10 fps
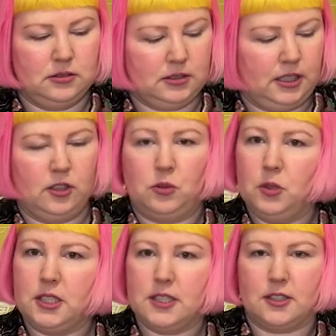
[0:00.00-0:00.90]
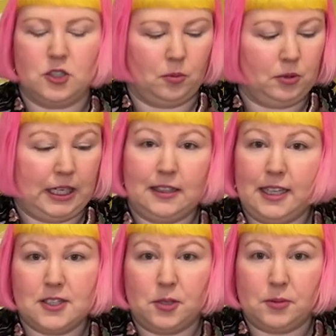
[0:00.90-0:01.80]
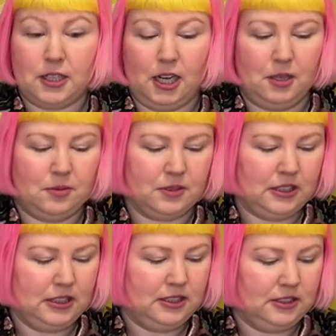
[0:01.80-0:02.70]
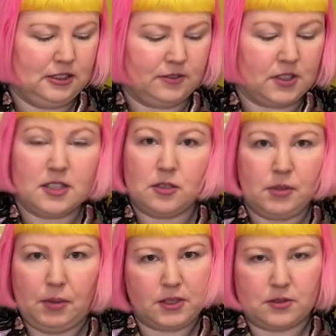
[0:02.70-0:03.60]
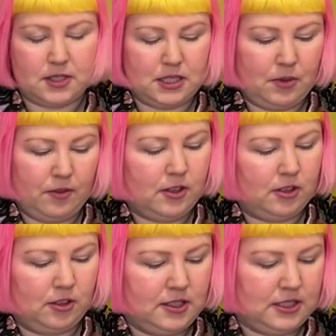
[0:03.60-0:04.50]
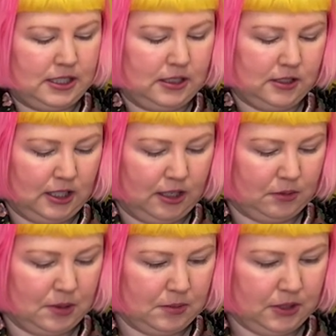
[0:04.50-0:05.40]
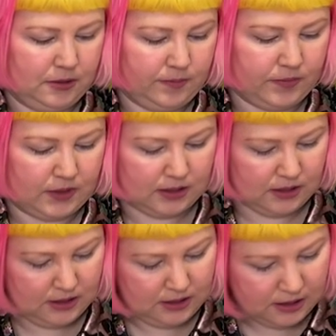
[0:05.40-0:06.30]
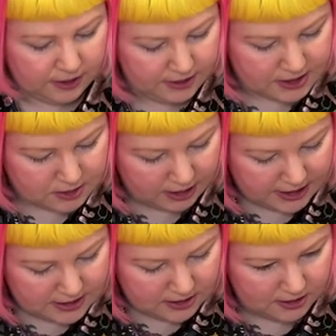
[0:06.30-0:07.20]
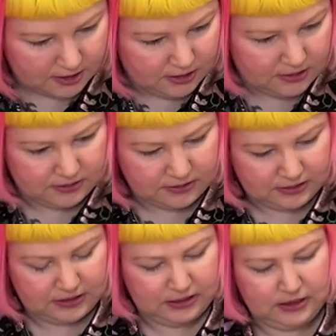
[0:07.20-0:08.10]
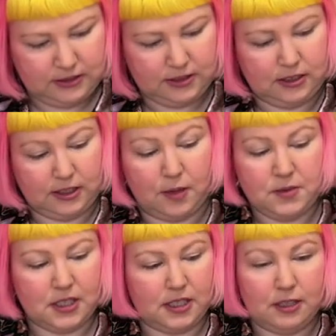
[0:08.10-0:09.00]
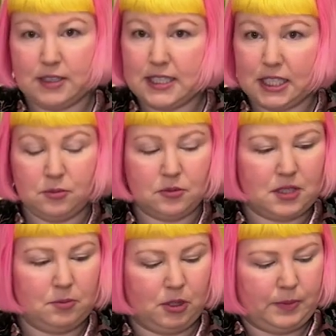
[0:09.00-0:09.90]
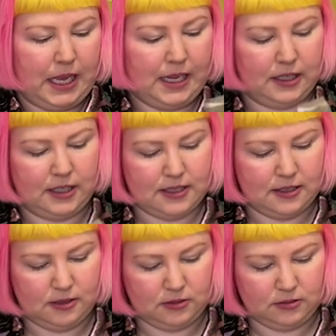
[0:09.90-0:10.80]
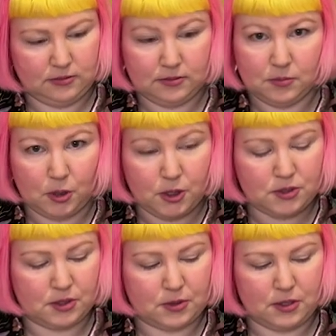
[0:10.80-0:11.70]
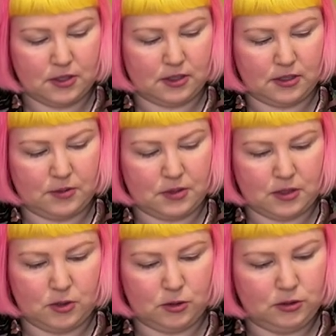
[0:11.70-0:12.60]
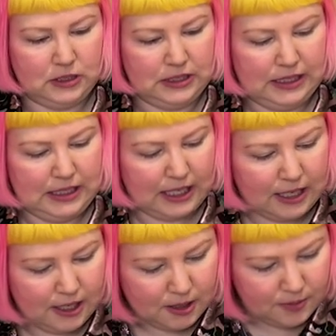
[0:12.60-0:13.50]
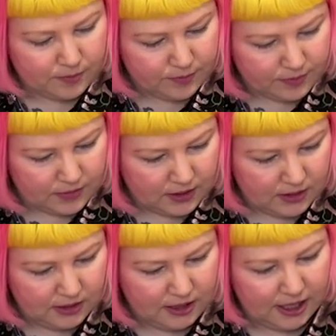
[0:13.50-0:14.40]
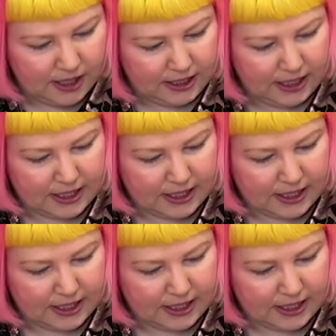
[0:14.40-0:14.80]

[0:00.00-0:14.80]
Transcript: hang on, what is the top like? Let's open it up. I've done so many puzzles this month, I honestly can't remember. Oh, that's right. So it comes in a resealable Ziploc bag and has a little poster as well. So that was cool. Um, yeah, okay,